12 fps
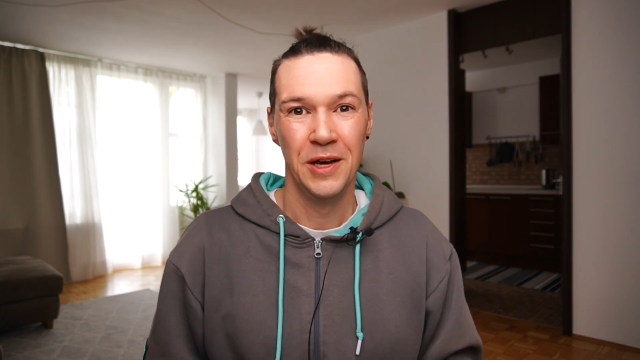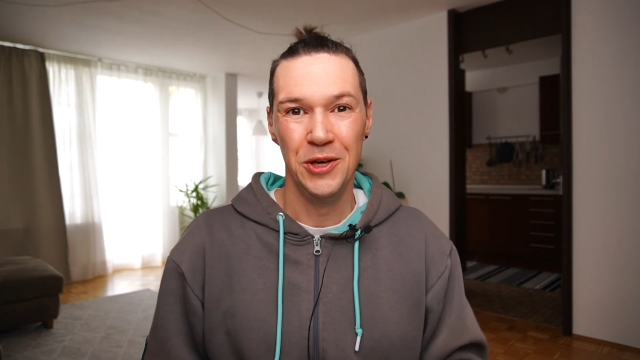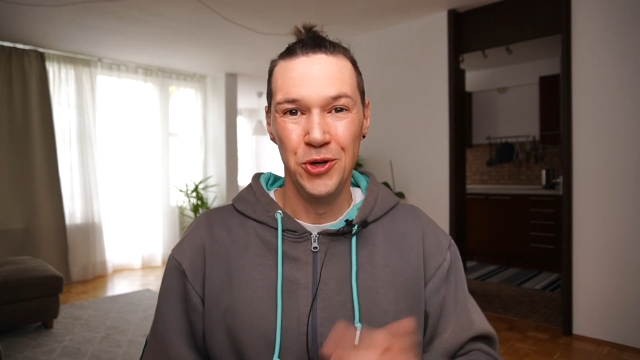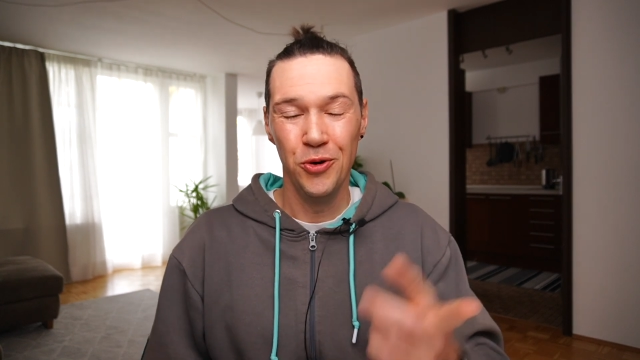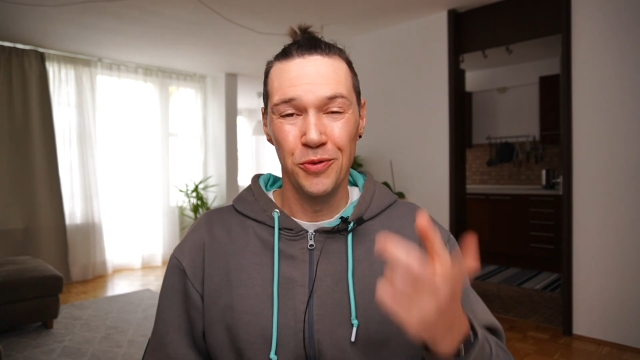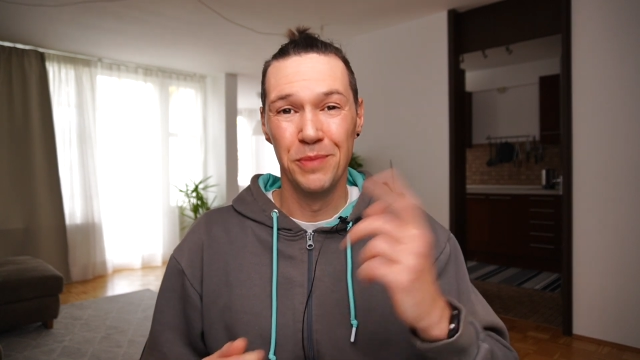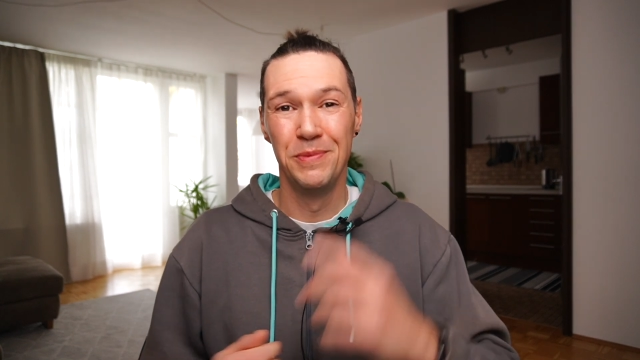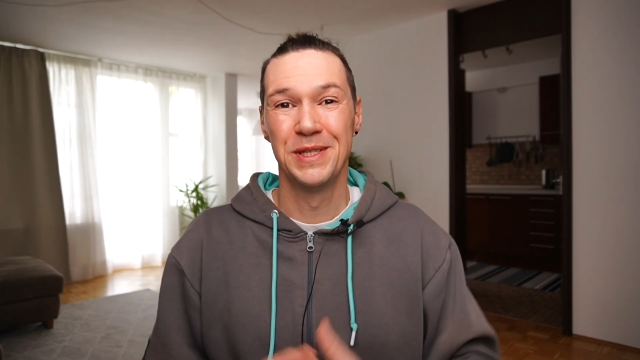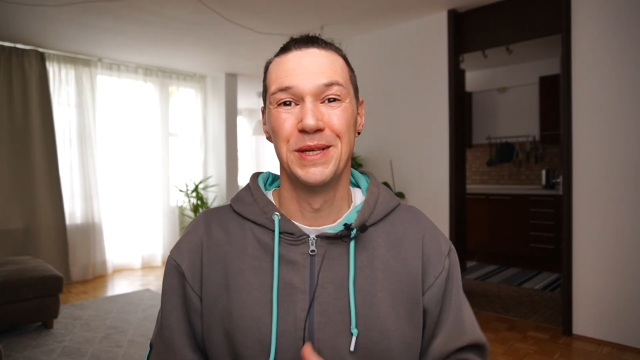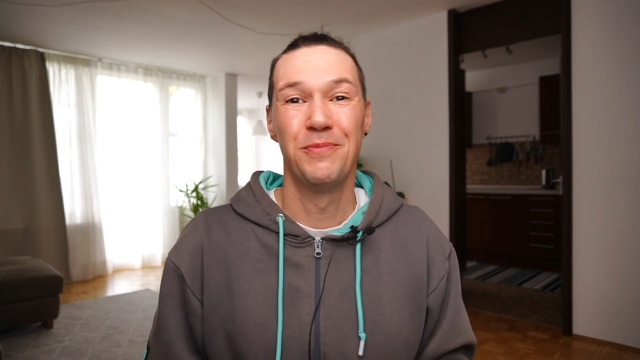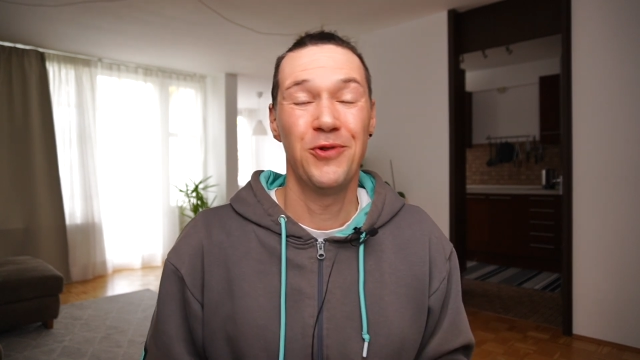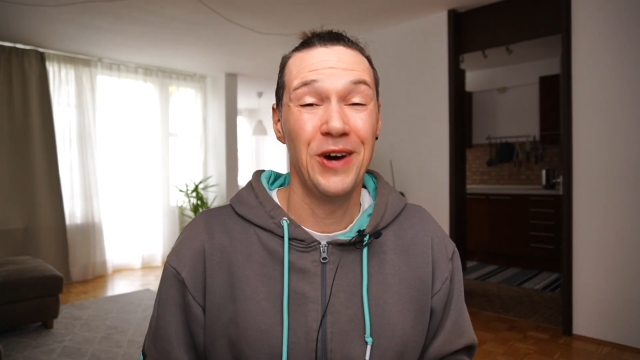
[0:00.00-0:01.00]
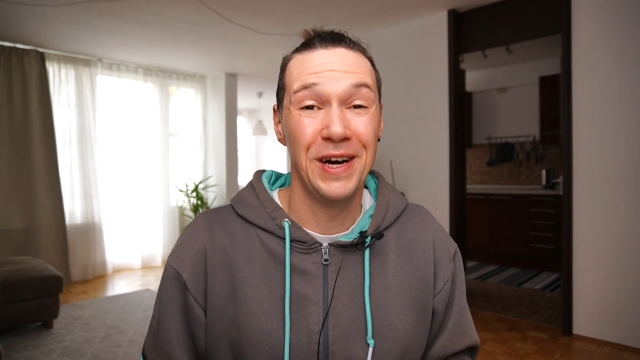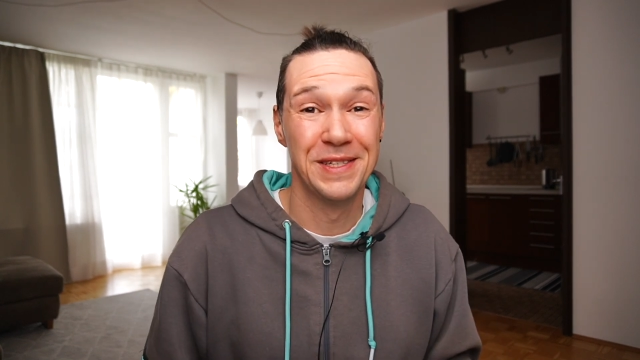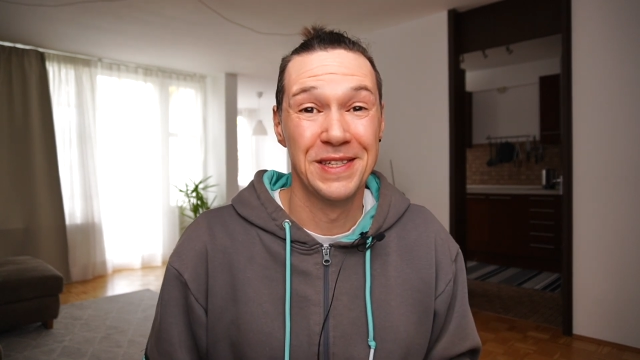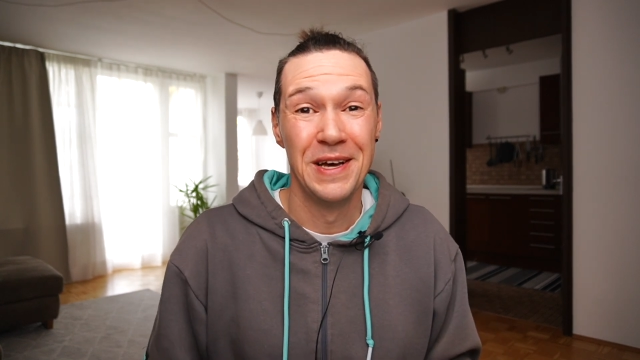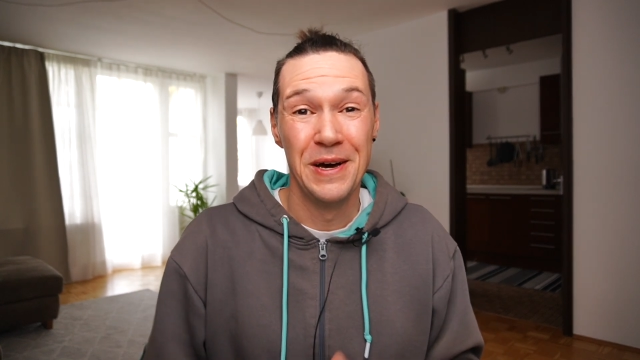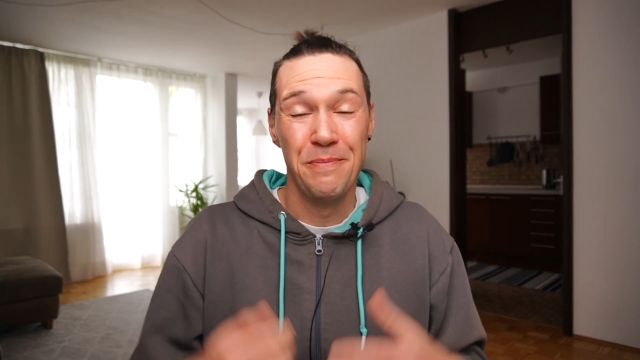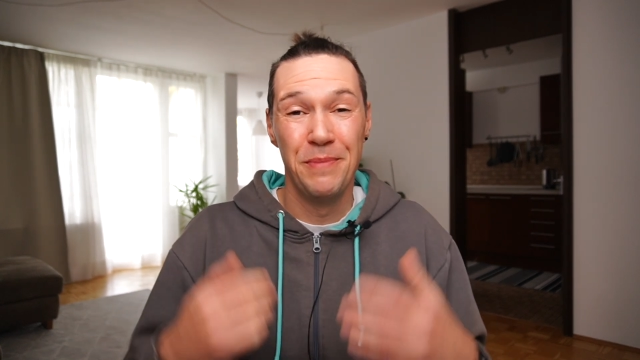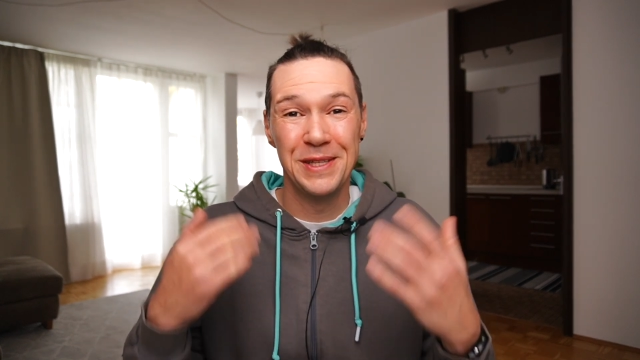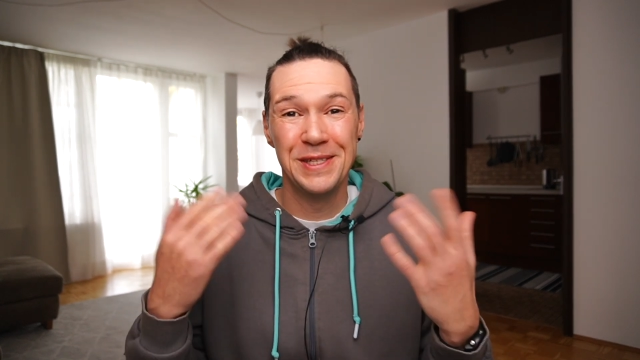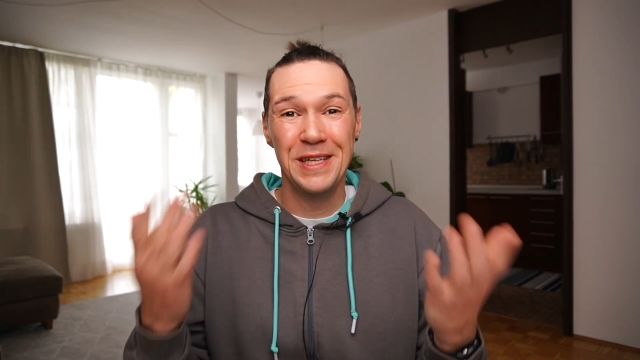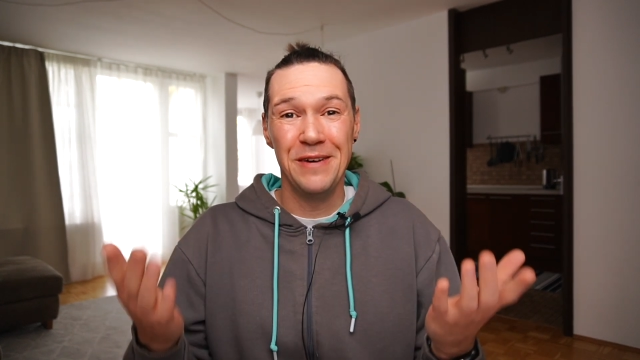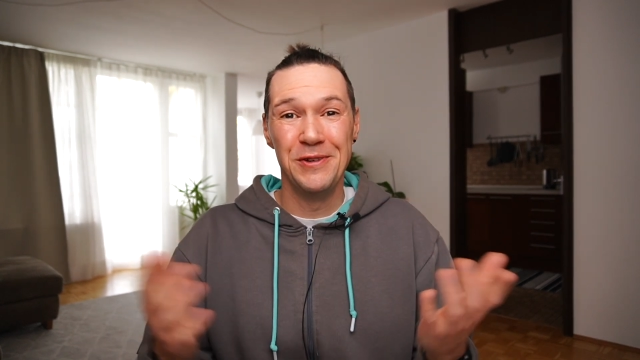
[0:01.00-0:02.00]
You will be surprised, but
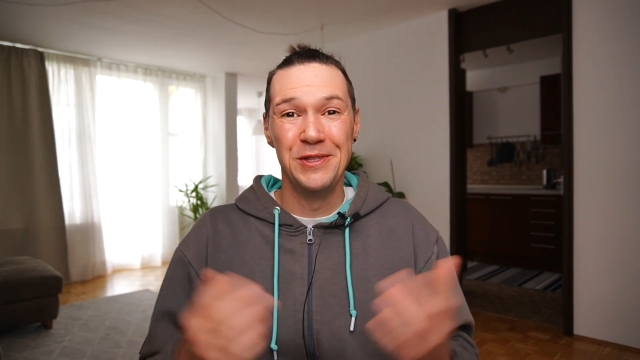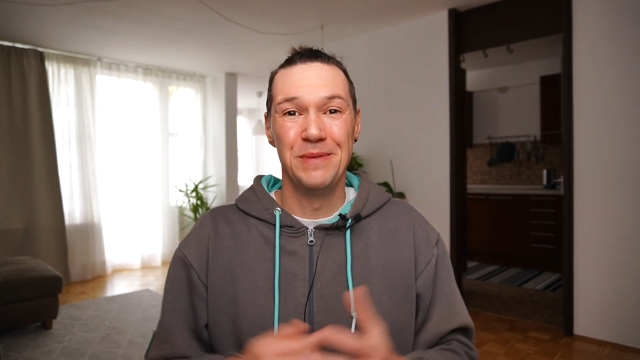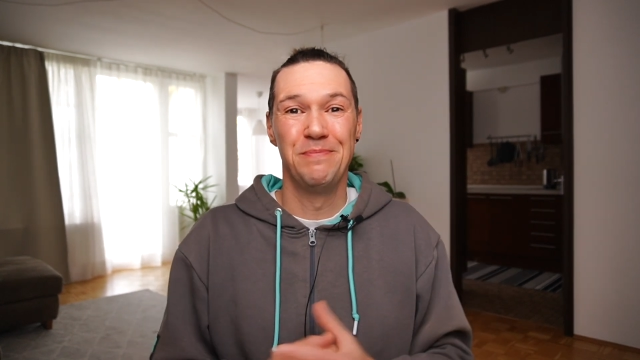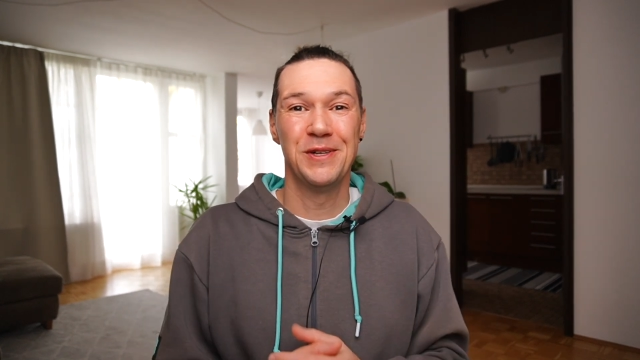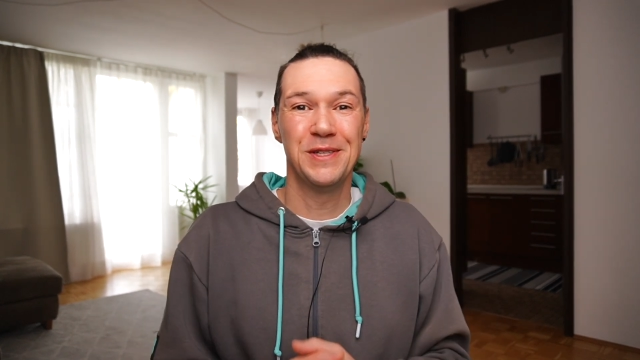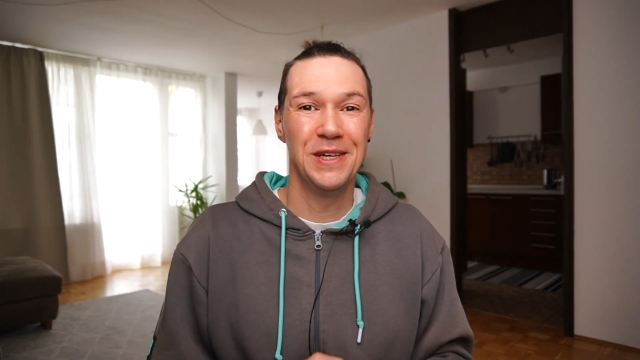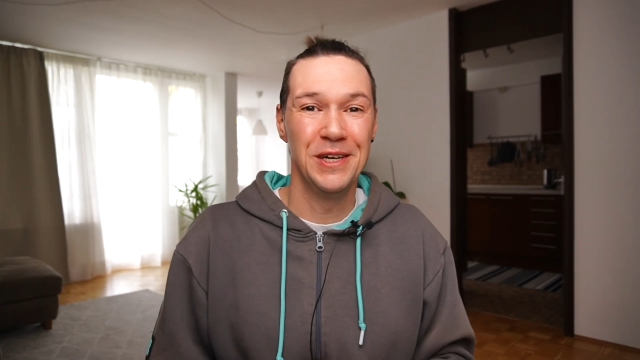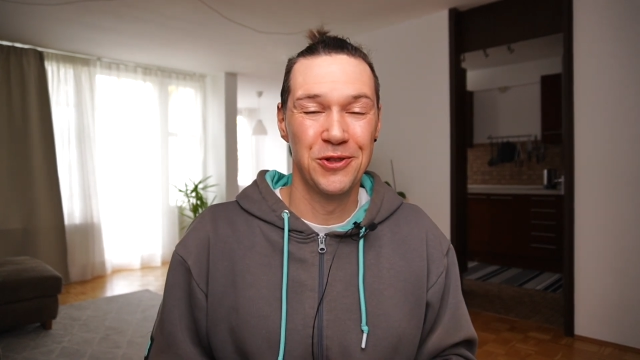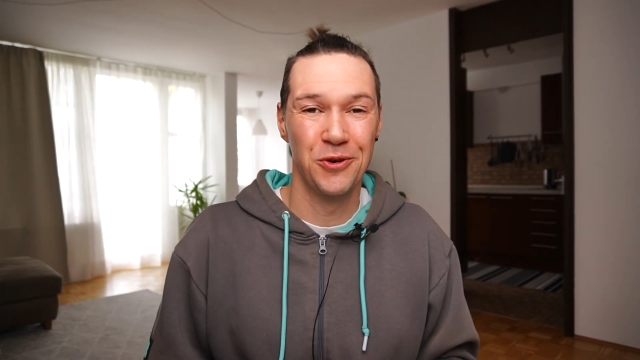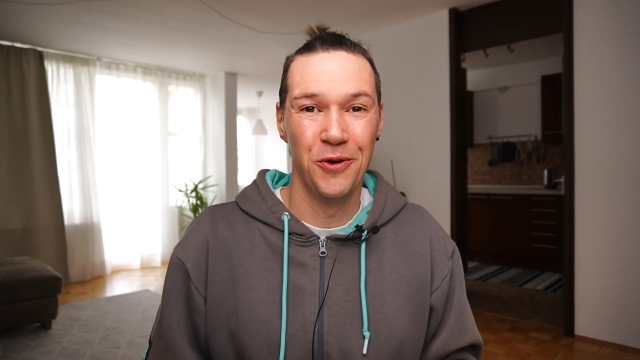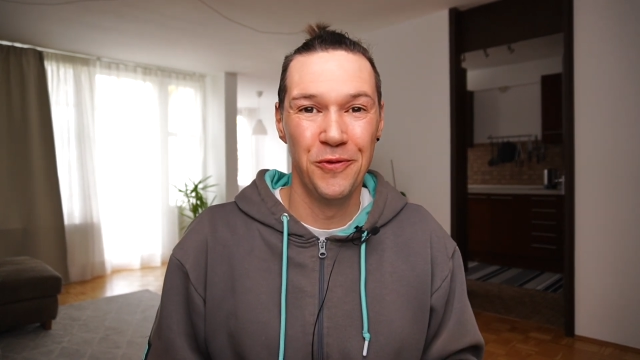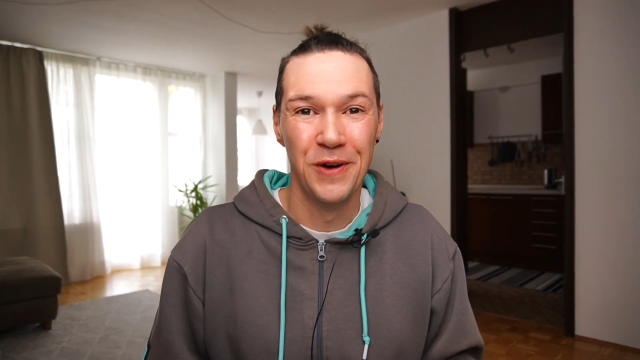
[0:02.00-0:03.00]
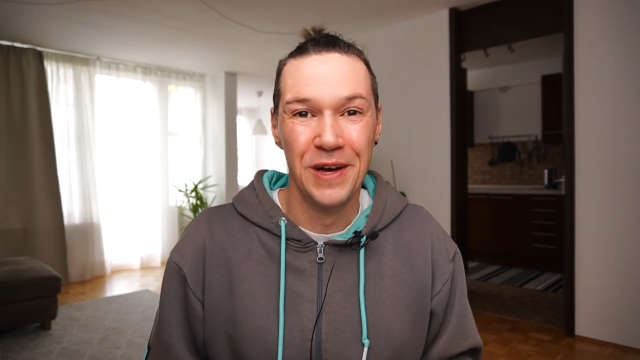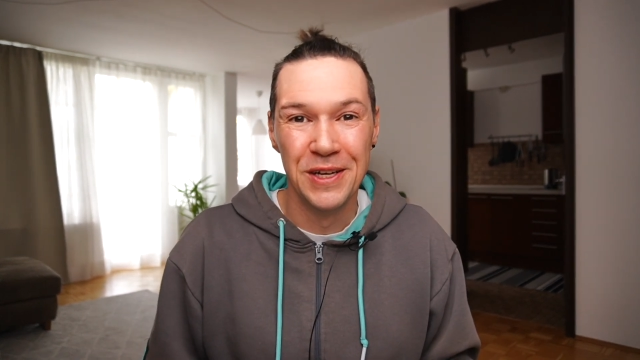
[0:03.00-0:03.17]
70% of